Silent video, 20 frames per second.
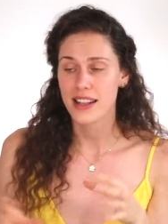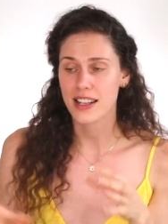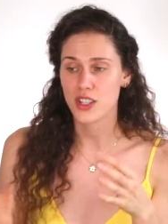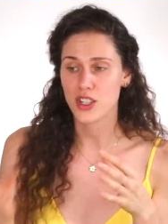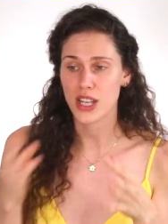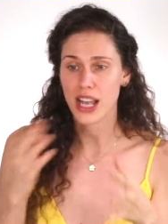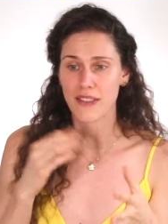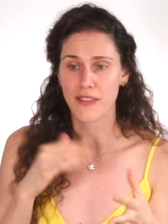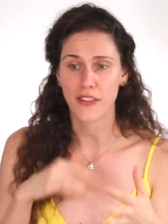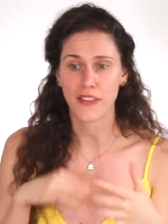Does
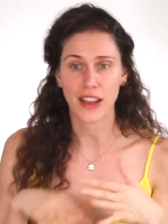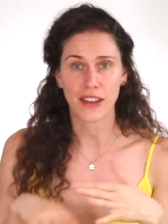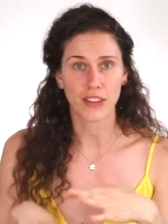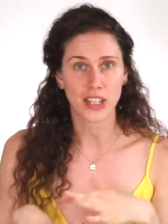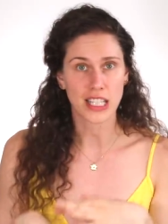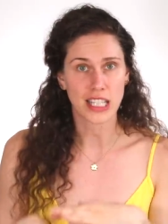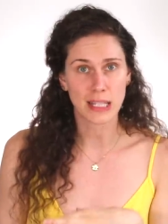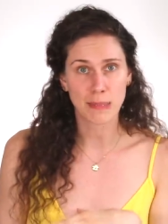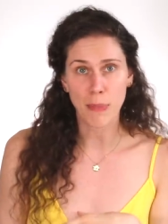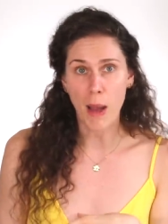she have a
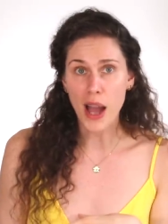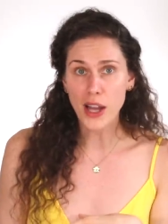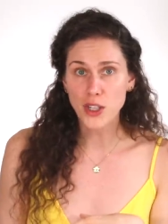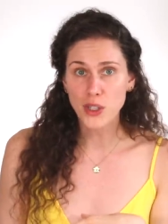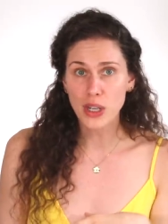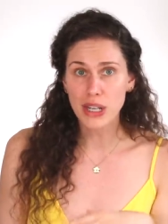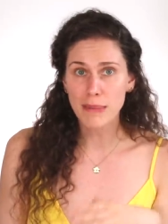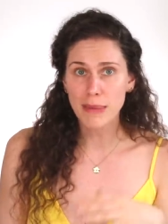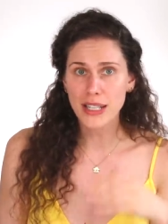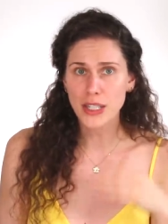favorite spot
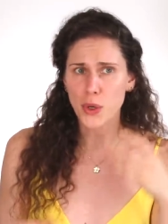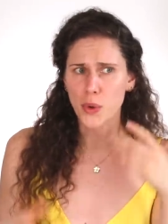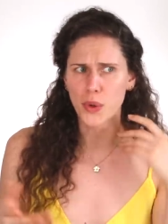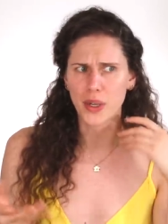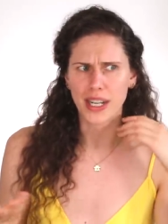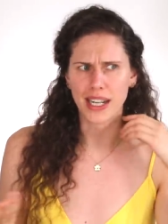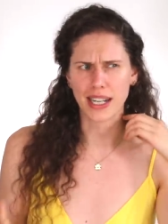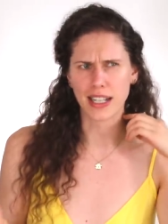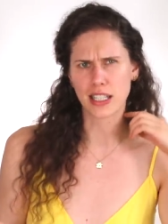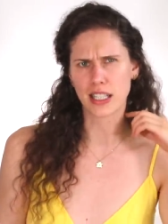treatment or
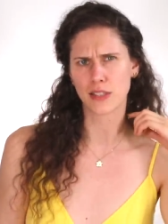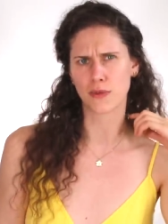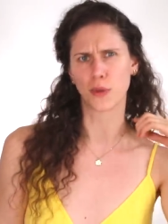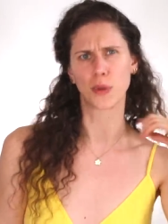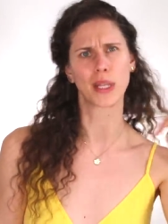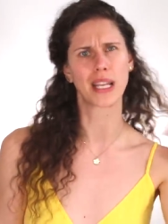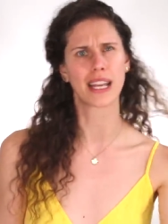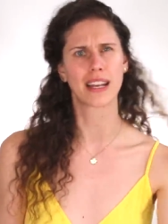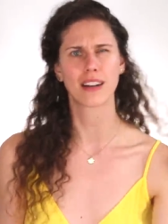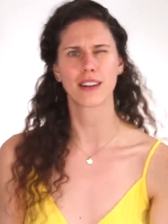an
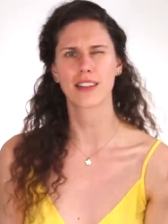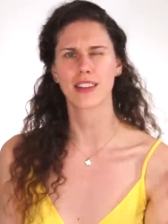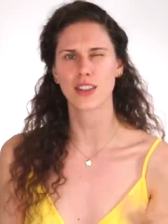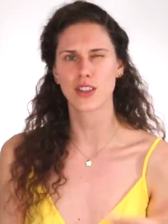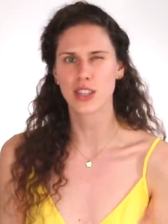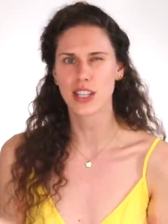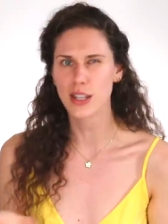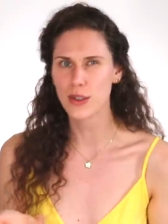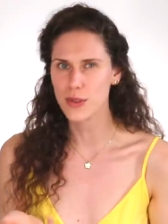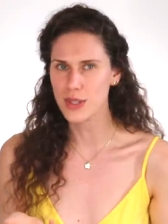exfoliator that
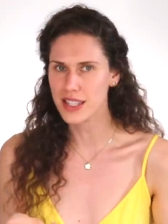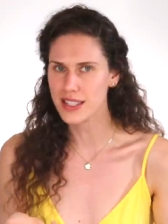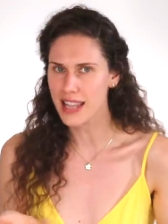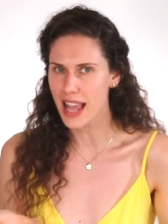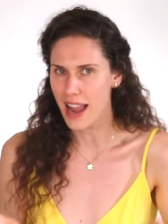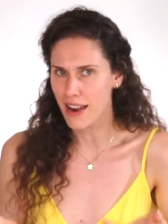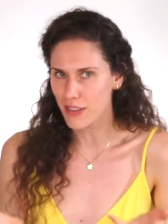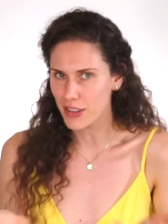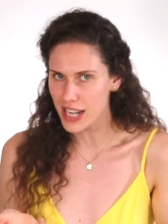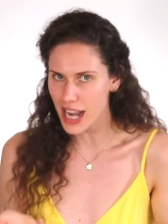she uses
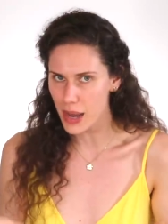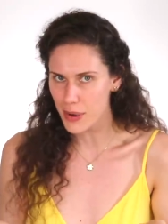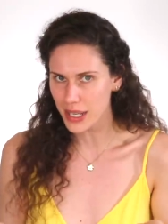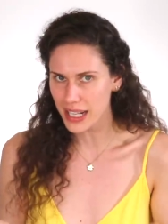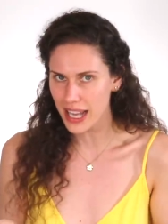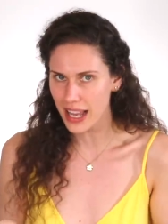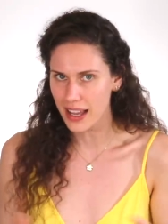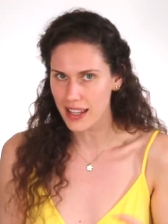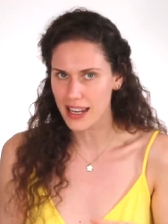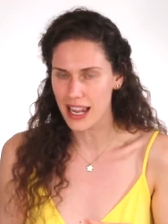every now and
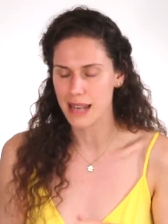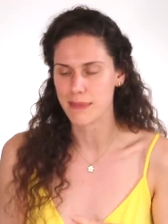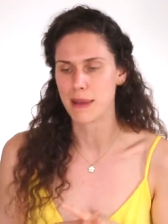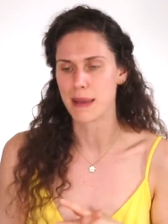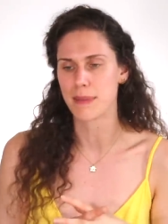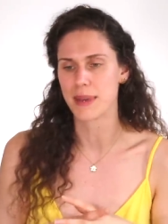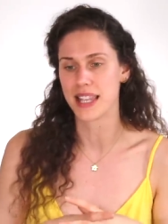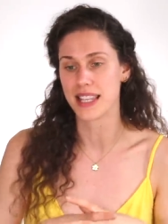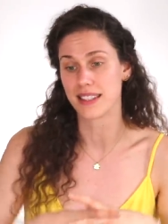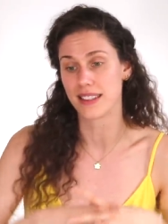again? And
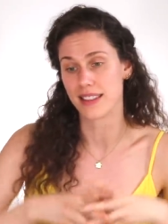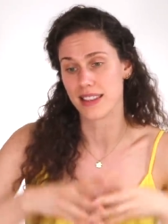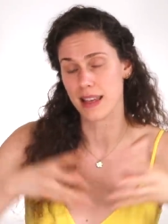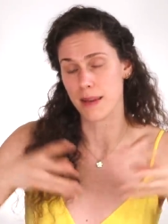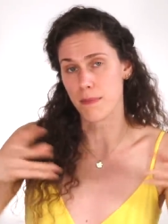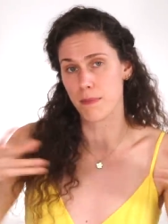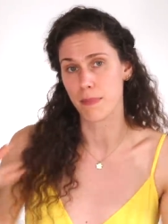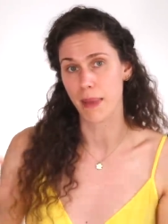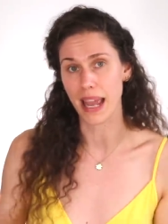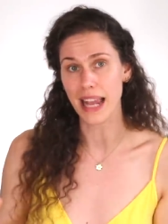maybe this is the
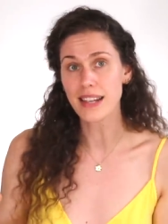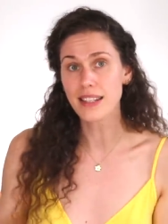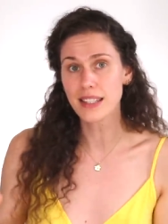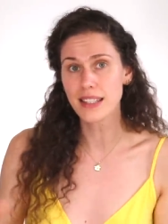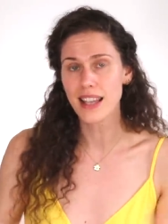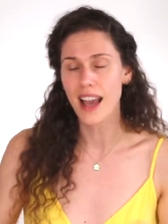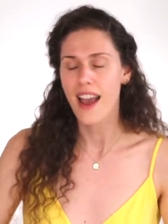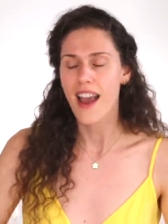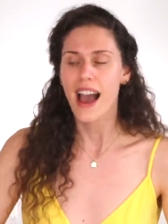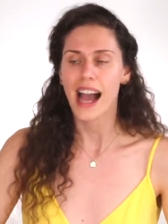base.